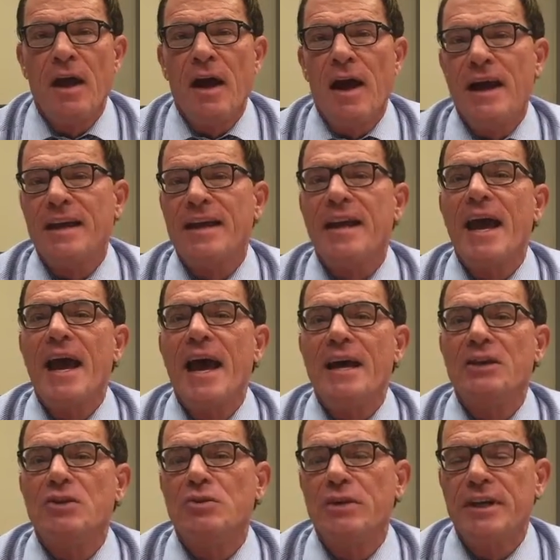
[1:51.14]
I can
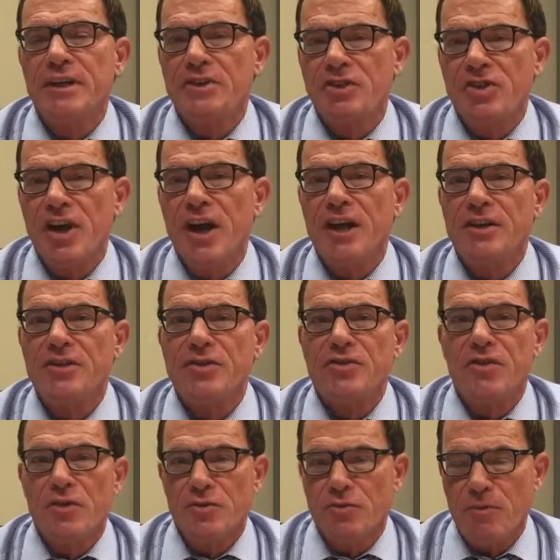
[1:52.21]
actually exchange
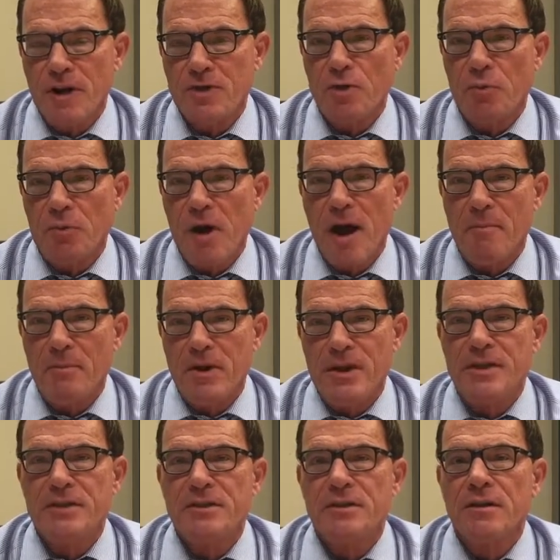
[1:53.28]
those rental
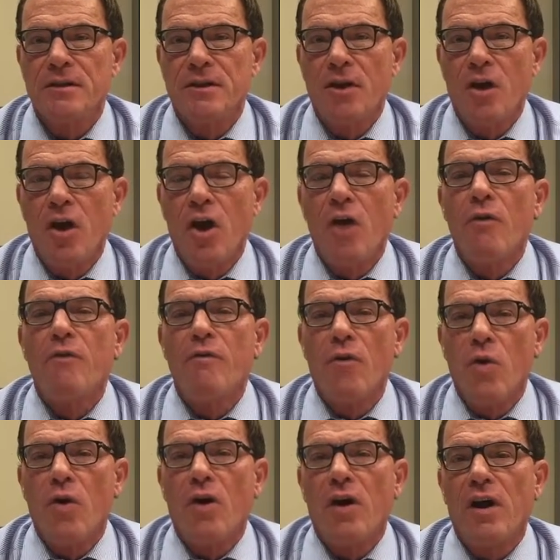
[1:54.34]
properties
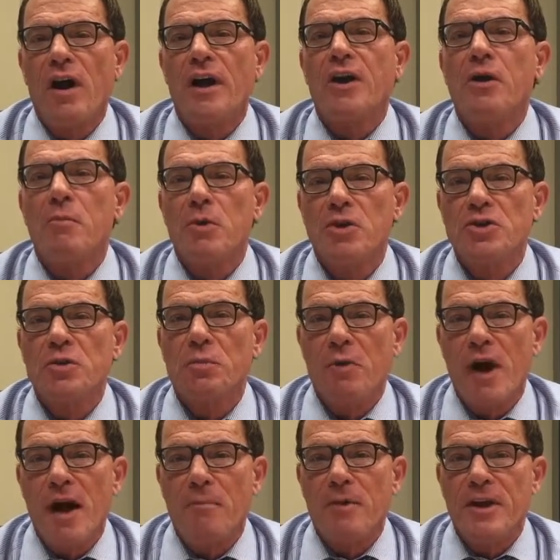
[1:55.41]
for a commercial
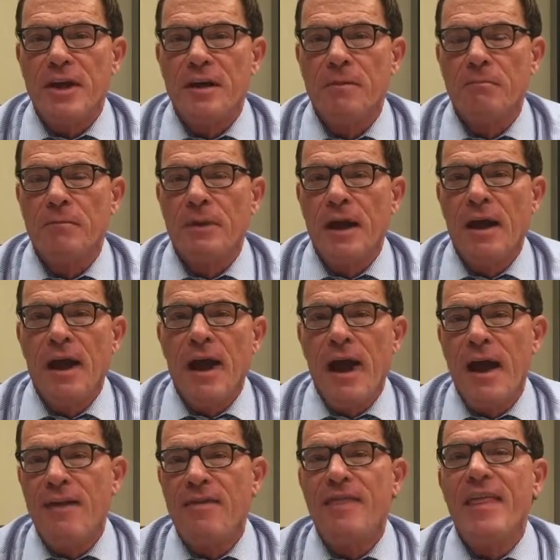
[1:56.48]
property,
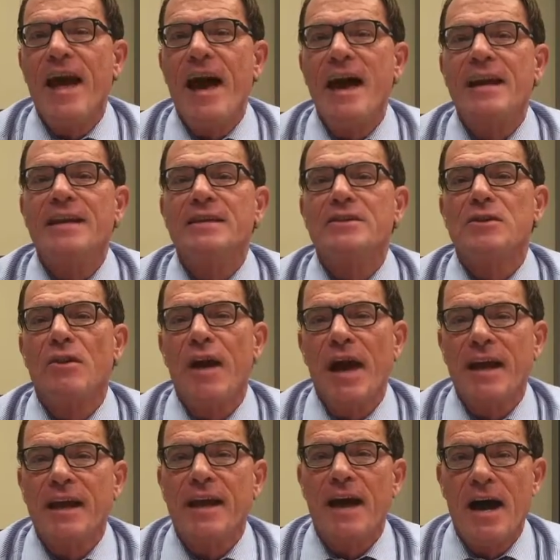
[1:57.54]
and that is
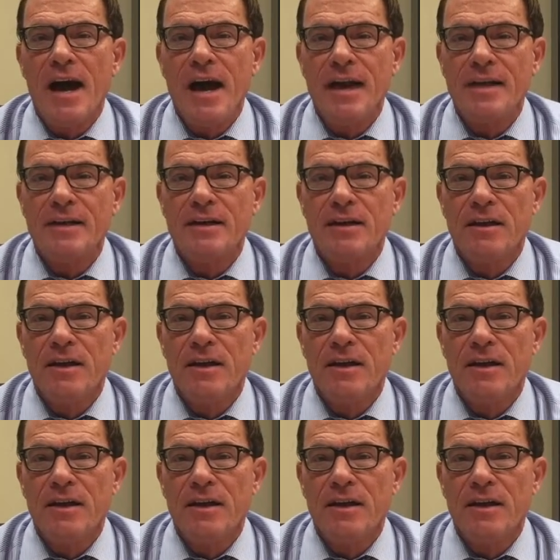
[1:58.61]
like-kind